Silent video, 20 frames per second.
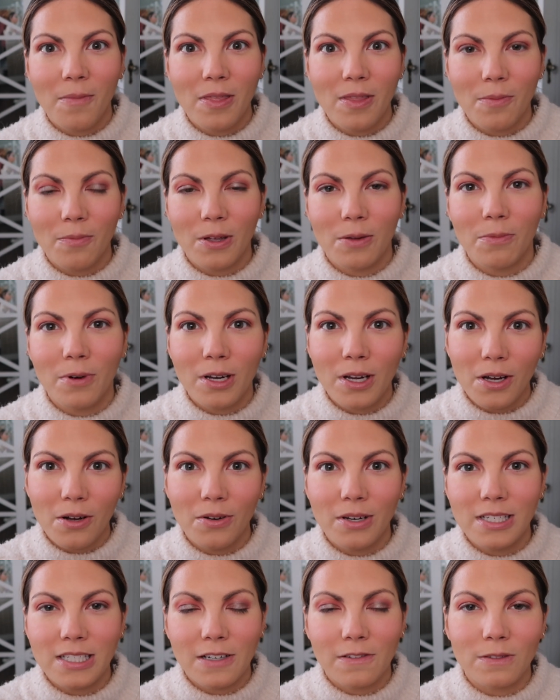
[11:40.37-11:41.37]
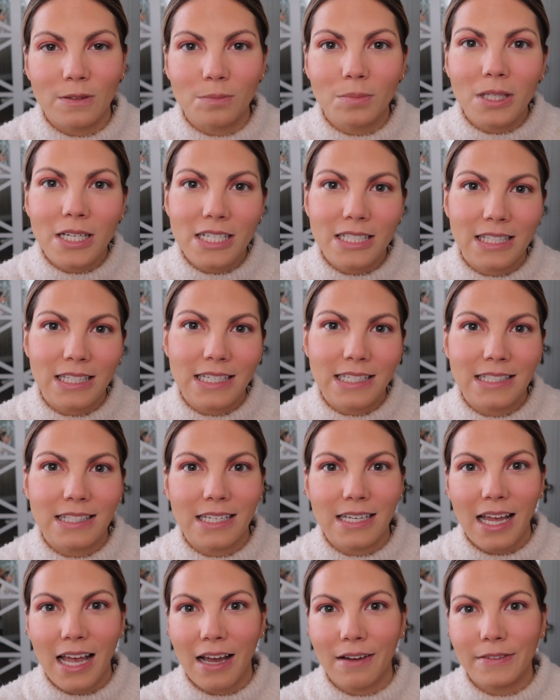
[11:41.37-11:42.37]
and then we would go to different places
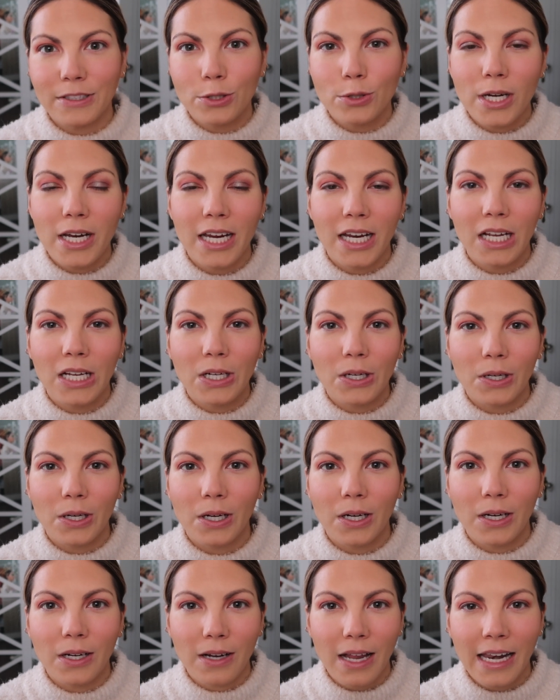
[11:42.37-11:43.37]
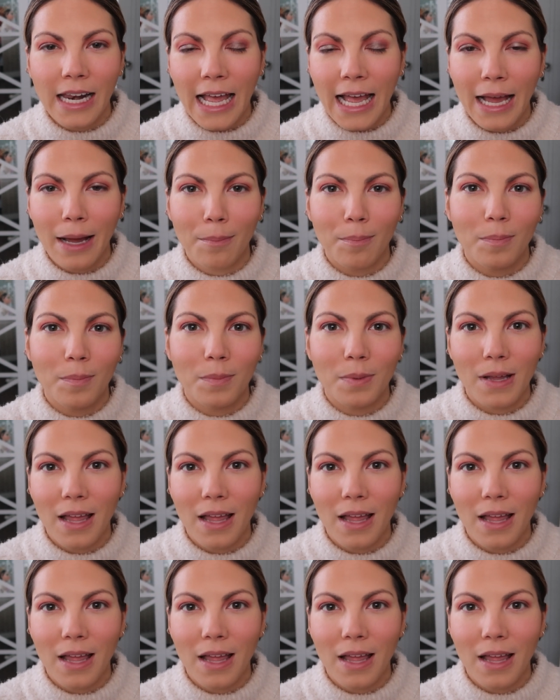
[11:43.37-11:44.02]
and have a drink or a nap,